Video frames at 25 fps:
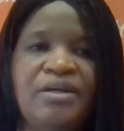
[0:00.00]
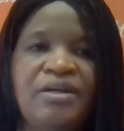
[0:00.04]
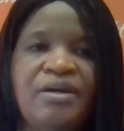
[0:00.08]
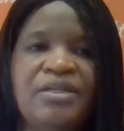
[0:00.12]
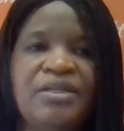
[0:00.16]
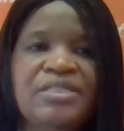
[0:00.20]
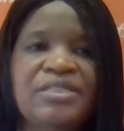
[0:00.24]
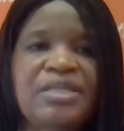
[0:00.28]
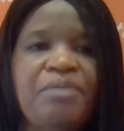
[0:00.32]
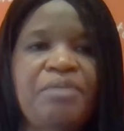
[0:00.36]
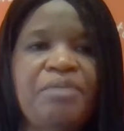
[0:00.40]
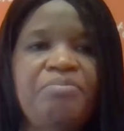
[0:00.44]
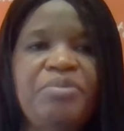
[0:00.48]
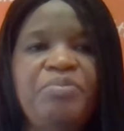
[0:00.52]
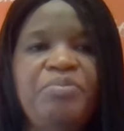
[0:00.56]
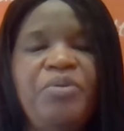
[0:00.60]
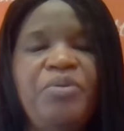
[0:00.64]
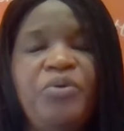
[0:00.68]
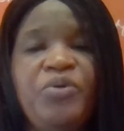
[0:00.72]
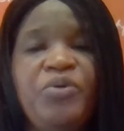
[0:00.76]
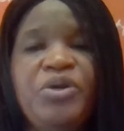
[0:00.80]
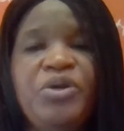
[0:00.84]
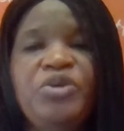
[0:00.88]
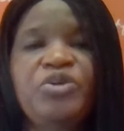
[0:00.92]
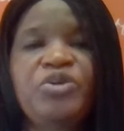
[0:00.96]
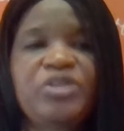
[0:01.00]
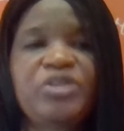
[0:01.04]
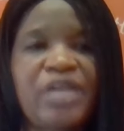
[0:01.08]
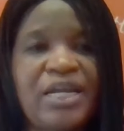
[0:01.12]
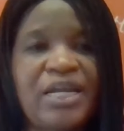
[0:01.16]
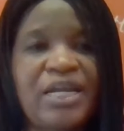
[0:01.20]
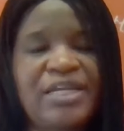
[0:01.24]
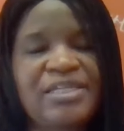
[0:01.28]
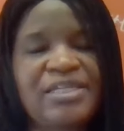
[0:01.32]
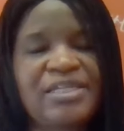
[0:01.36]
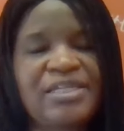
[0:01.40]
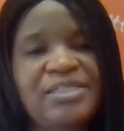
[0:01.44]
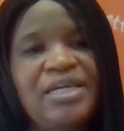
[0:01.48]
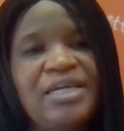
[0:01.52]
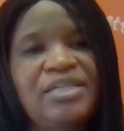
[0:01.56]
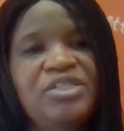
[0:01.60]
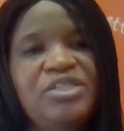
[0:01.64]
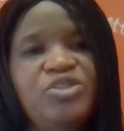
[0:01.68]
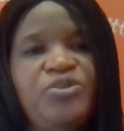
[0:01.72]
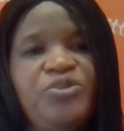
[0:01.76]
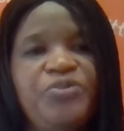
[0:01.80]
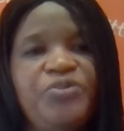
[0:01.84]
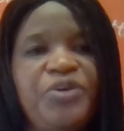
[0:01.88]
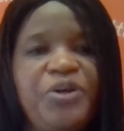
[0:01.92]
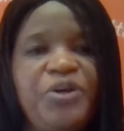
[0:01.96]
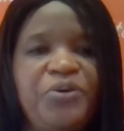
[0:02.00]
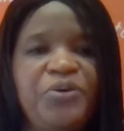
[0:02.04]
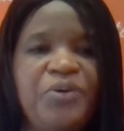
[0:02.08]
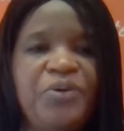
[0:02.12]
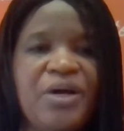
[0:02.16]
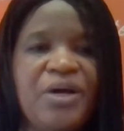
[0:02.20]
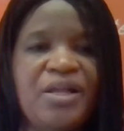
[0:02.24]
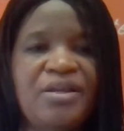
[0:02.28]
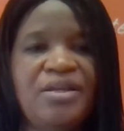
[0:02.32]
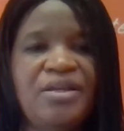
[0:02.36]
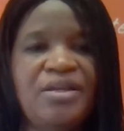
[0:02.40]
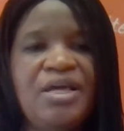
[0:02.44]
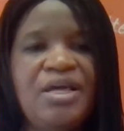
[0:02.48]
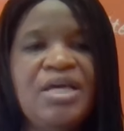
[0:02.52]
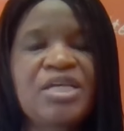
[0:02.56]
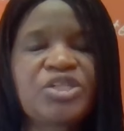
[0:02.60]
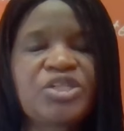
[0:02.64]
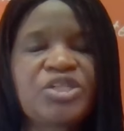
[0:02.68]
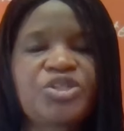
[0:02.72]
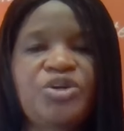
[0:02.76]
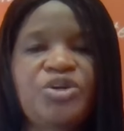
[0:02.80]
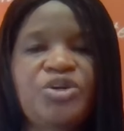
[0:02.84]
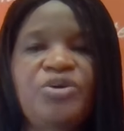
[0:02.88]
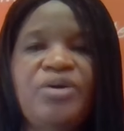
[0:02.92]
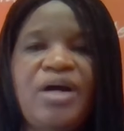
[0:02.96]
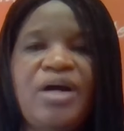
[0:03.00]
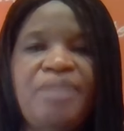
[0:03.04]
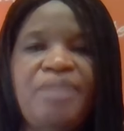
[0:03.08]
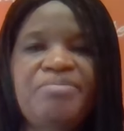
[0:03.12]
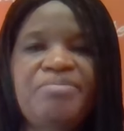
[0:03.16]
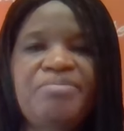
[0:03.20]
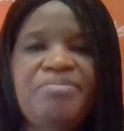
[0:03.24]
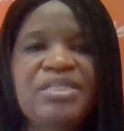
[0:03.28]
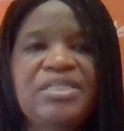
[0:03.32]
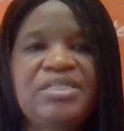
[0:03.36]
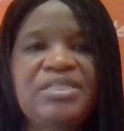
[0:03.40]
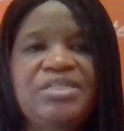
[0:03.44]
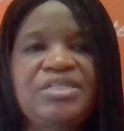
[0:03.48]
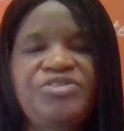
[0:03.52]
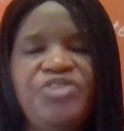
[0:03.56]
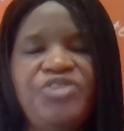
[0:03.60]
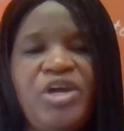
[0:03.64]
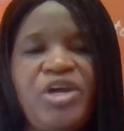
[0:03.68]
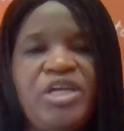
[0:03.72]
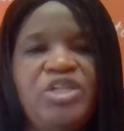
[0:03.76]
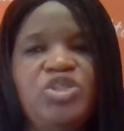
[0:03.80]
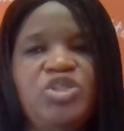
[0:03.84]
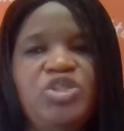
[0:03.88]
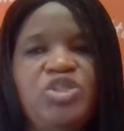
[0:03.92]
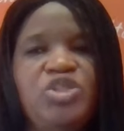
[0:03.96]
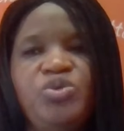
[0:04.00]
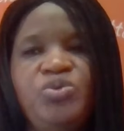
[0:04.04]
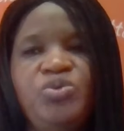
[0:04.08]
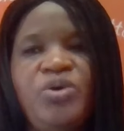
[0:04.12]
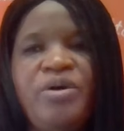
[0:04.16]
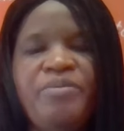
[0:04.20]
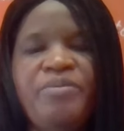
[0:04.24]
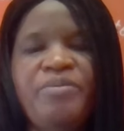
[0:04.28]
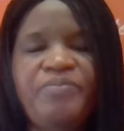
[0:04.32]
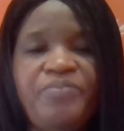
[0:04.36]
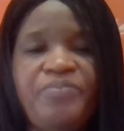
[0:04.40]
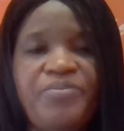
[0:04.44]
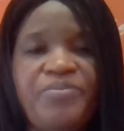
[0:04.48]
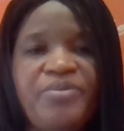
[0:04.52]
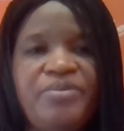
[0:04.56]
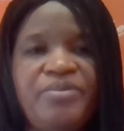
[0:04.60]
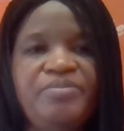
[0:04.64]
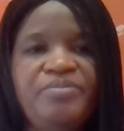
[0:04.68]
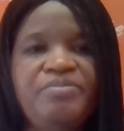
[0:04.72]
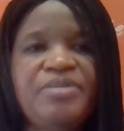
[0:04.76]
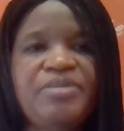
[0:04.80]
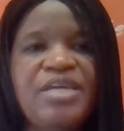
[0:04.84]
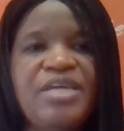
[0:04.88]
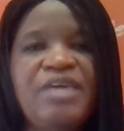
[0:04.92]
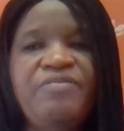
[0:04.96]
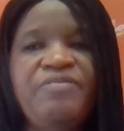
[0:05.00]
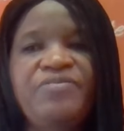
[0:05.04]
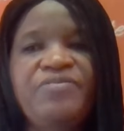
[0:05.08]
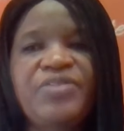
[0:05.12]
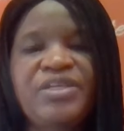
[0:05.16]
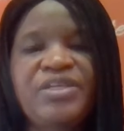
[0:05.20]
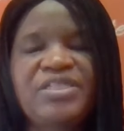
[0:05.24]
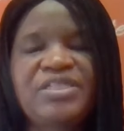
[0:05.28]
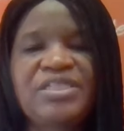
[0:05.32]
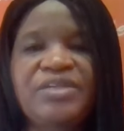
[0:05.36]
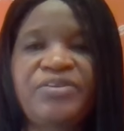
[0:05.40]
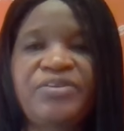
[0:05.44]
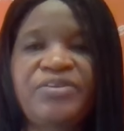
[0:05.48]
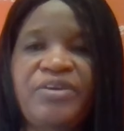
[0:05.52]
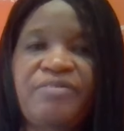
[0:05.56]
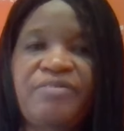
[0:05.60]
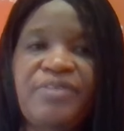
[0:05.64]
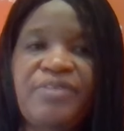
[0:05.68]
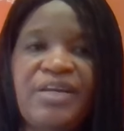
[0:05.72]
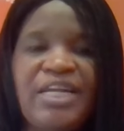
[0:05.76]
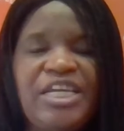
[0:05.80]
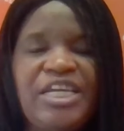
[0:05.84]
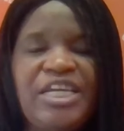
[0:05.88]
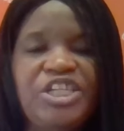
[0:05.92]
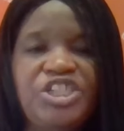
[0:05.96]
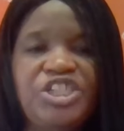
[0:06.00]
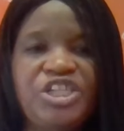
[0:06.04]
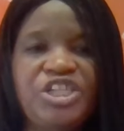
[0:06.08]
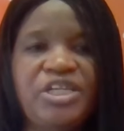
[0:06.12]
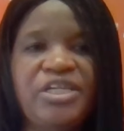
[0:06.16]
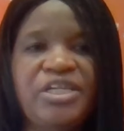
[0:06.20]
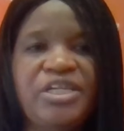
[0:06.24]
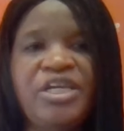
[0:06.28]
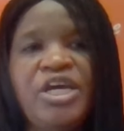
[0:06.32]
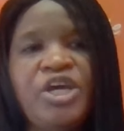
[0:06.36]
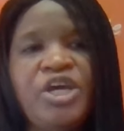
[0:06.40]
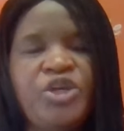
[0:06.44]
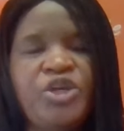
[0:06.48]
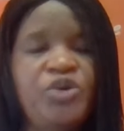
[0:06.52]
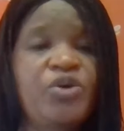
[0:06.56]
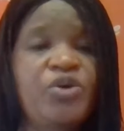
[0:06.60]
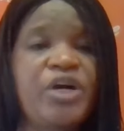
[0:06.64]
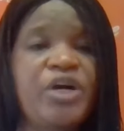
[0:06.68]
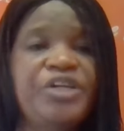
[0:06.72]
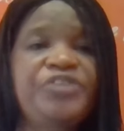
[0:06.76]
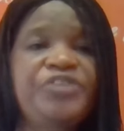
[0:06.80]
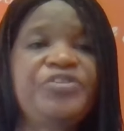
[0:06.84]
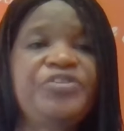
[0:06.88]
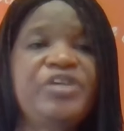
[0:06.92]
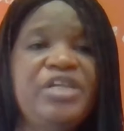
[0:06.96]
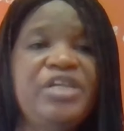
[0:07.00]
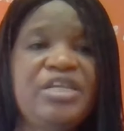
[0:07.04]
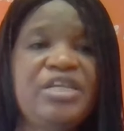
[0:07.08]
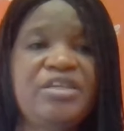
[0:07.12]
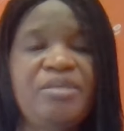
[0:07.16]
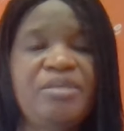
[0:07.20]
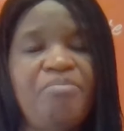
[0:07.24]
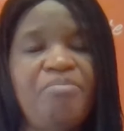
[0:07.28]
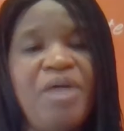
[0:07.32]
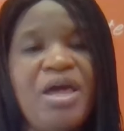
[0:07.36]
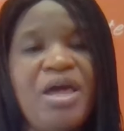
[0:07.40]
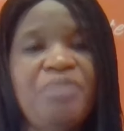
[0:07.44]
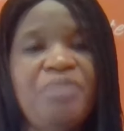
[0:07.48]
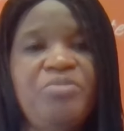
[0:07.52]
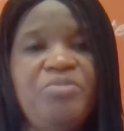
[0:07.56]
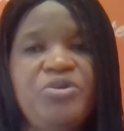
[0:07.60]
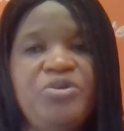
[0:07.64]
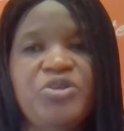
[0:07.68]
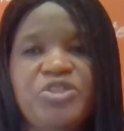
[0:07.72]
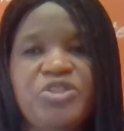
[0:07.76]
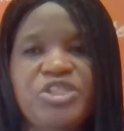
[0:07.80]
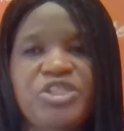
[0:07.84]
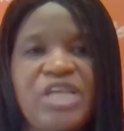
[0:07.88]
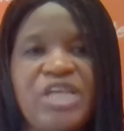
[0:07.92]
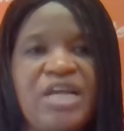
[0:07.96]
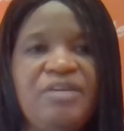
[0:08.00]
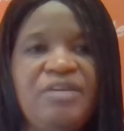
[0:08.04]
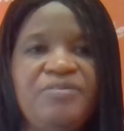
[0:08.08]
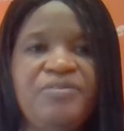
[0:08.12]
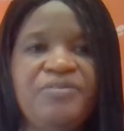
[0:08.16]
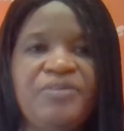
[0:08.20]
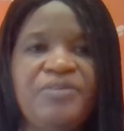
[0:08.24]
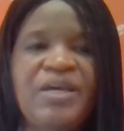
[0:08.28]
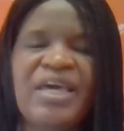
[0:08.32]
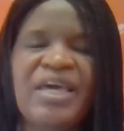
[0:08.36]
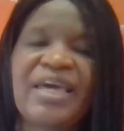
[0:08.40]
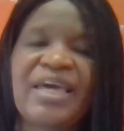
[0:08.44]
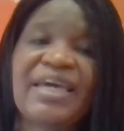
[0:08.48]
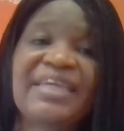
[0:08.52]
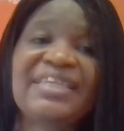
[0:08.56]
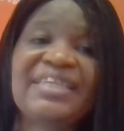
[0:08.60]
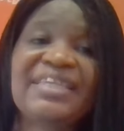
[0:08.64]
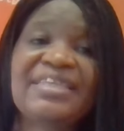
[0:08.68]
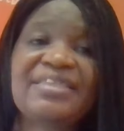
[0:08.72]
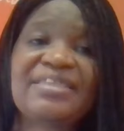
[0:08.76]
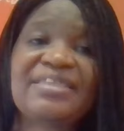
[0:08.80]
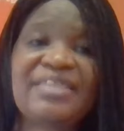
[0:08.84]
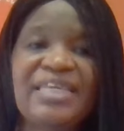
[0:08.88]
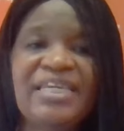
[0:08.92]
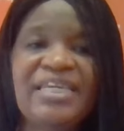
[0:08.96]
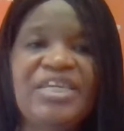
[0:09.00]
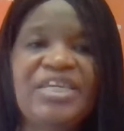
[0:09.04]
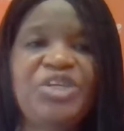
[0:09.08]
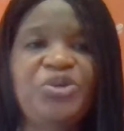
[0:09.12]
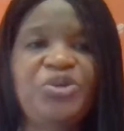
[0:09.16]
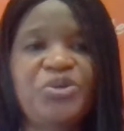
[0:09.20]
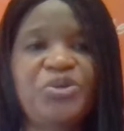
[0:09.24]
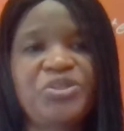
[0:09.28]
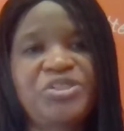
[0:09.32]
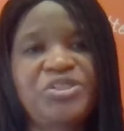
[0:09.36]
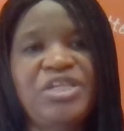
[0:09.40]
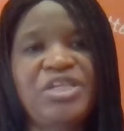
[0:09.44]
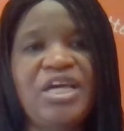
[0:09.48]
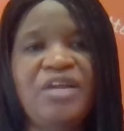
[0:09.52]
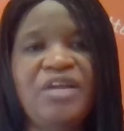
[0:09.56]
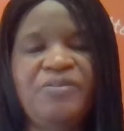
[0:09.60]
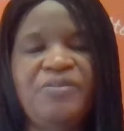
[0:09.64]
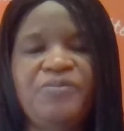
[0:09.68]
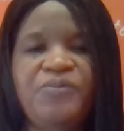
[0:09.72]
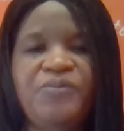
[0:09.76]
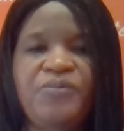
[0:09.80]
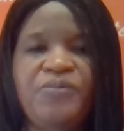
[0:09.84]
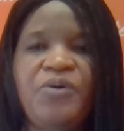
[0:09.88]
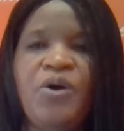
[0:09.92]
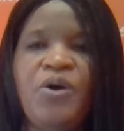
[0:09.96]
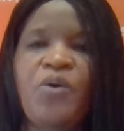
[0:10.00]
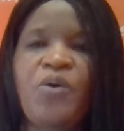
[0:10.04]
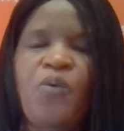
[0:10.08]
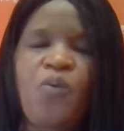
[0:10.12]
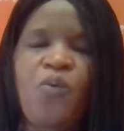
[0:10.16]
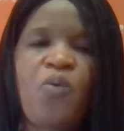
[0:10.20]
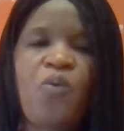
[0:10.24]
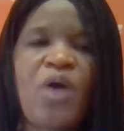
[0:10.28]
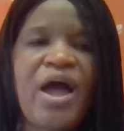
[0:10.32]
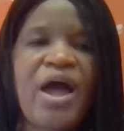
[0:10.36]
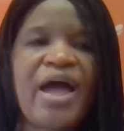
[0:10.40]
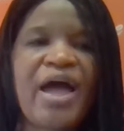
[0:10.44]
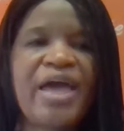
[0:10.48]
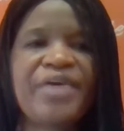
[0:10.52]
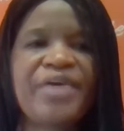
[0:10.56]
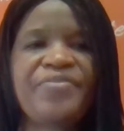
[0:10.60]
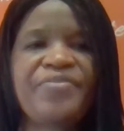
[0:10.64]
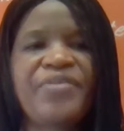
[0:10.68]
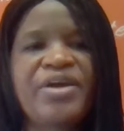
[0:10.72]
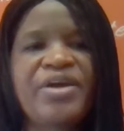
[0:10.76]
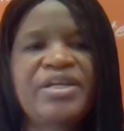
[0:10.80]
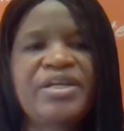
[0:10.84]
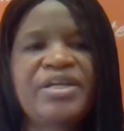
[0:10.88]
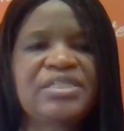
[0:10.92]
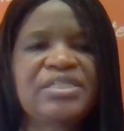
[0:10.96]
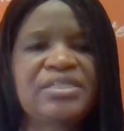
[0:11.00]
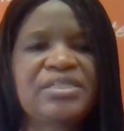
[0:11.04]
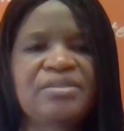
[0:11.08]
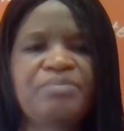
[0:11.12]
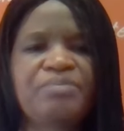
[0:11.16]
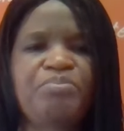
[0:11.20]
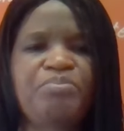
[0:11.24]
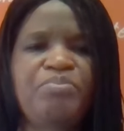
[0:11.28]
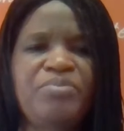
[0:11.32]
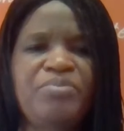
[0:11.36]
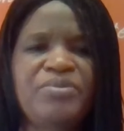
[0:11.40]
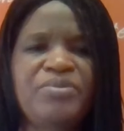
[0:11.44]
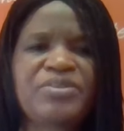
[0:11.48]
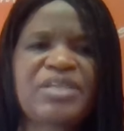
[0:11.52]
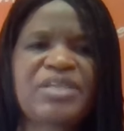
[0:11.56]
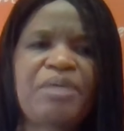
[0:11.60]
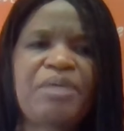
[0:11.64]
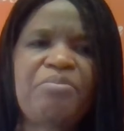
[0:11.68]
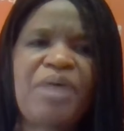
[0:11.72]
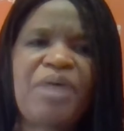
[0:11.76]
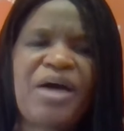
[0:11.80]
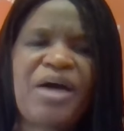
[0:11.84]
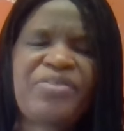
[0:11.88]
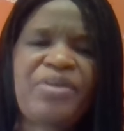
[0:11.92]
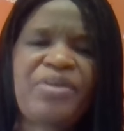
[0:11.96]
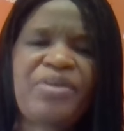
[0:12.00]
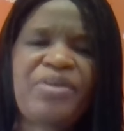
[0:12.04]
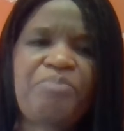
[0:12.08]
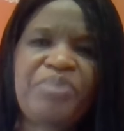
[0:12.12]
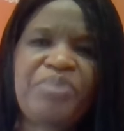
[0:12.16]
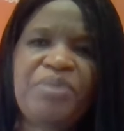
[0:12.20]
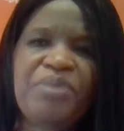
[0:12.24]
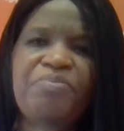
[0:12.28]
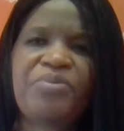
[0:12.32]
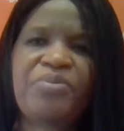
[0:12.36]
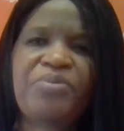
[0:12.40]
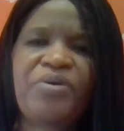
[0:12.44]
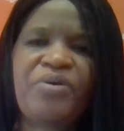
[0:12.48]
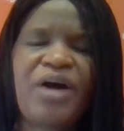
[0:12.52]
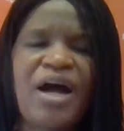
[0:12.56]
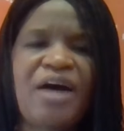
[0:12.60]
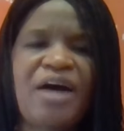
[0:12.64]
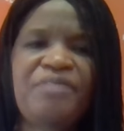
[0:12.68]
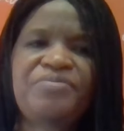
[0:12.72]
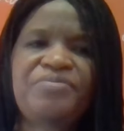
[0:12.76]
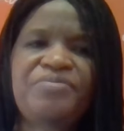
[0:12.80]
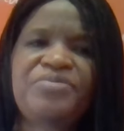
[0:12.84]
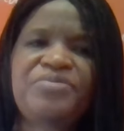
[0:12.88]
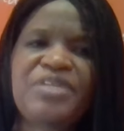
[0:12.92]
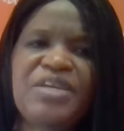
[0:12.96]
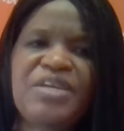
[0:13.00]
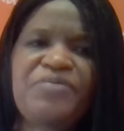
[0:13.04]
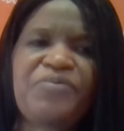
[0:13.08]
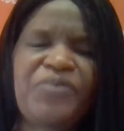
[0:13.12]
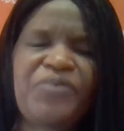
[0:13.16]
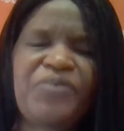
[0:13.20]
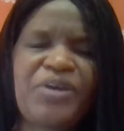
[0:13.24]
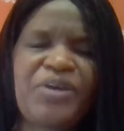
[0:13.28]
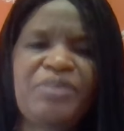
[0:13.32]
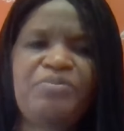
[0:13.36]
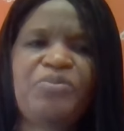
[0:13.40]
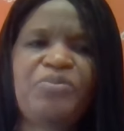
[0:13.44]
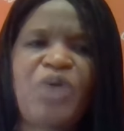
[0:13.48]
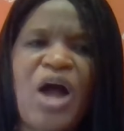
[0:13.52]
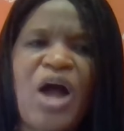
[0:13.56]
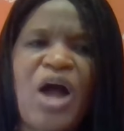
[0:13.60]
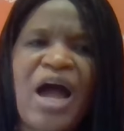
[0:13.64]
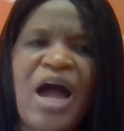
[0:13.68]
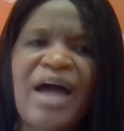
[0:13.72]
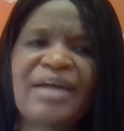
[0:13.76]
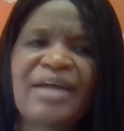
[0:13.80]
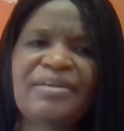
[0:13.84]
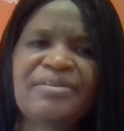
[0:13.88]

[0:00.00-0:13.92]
some people will not understand so very well so i'm just trying to give this revelation you can read in the bible yourself and think yourself why there is some other people have different uh,